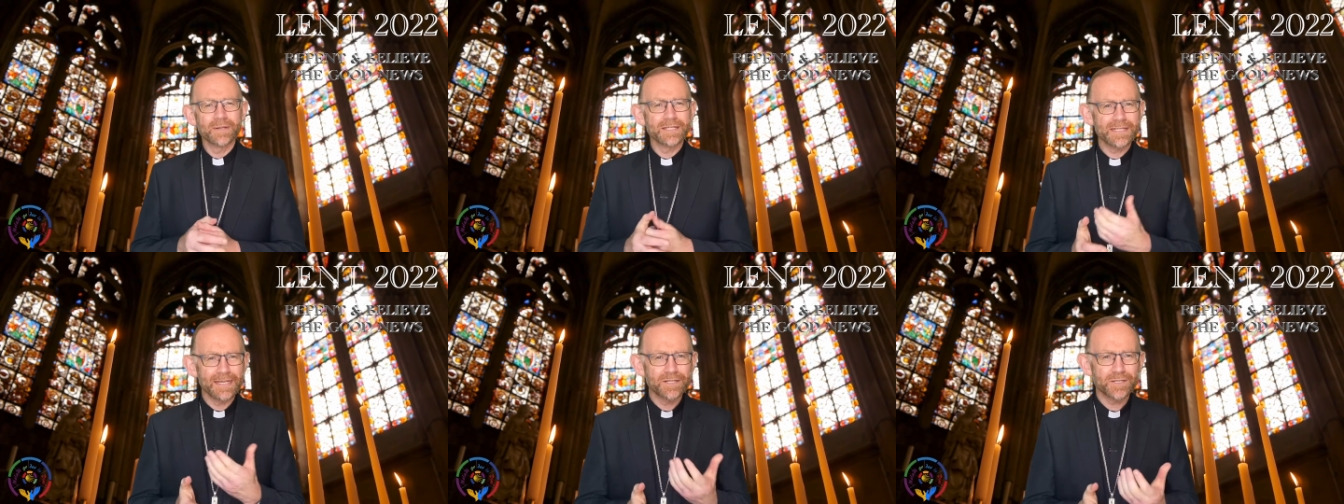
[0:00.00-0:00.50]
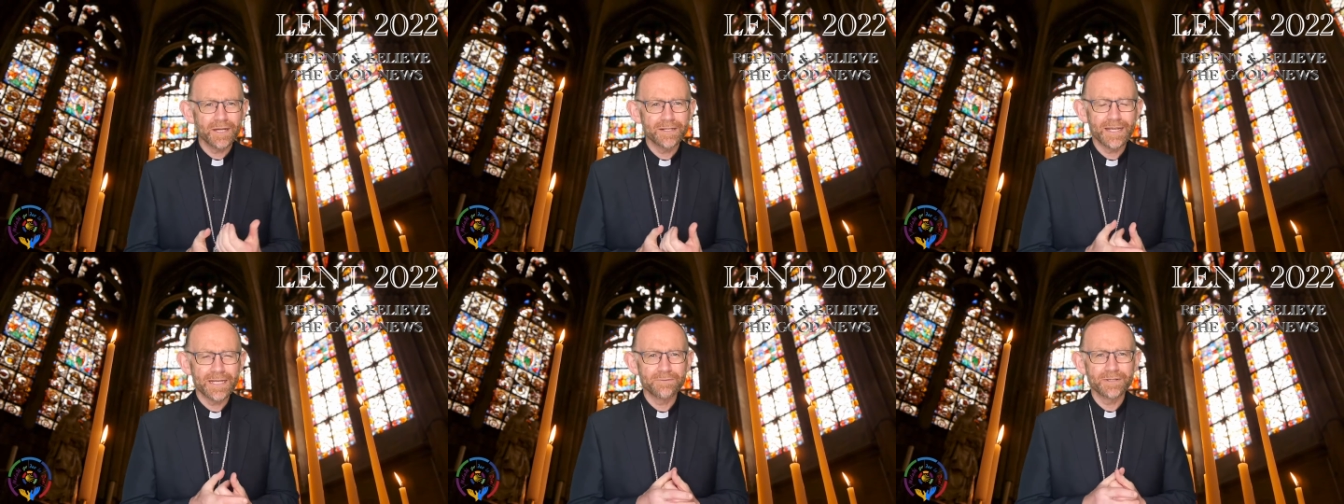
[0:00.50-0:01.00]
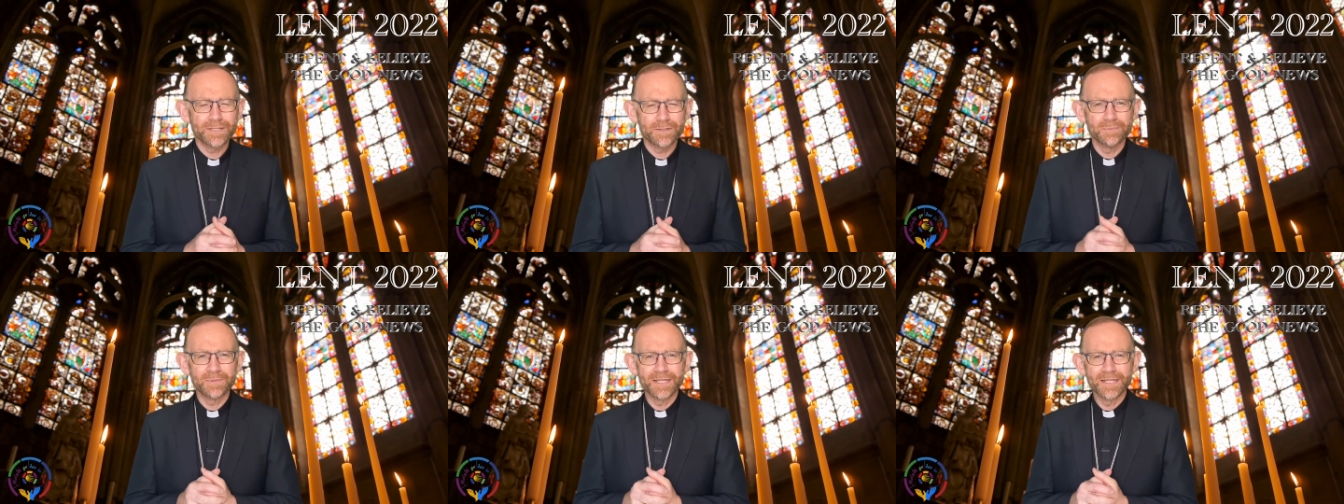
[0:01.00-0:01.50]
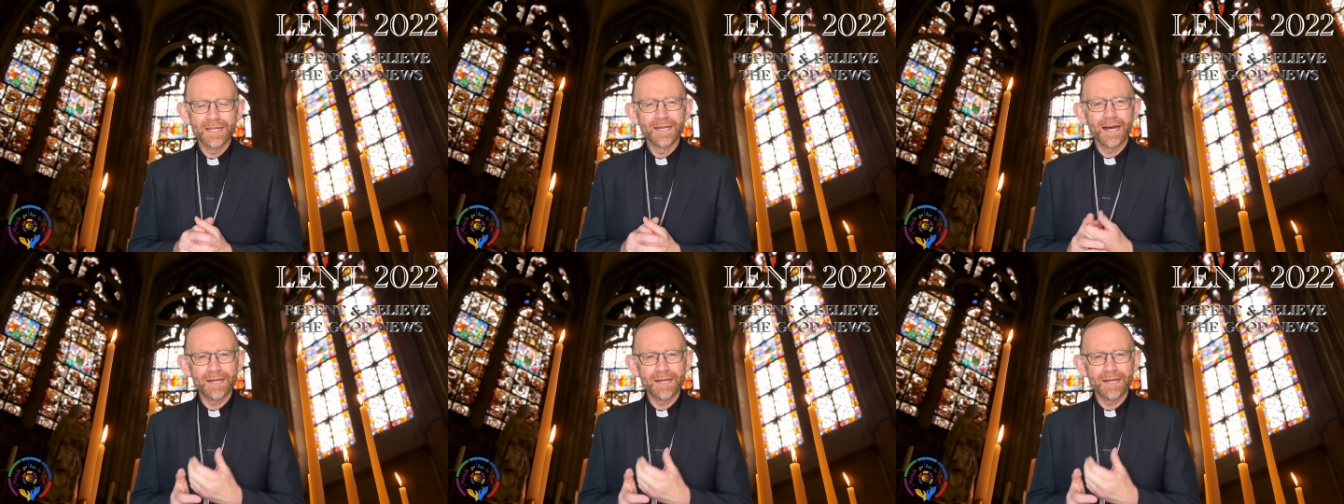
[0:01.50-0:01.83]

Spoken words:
St. John Henry Newman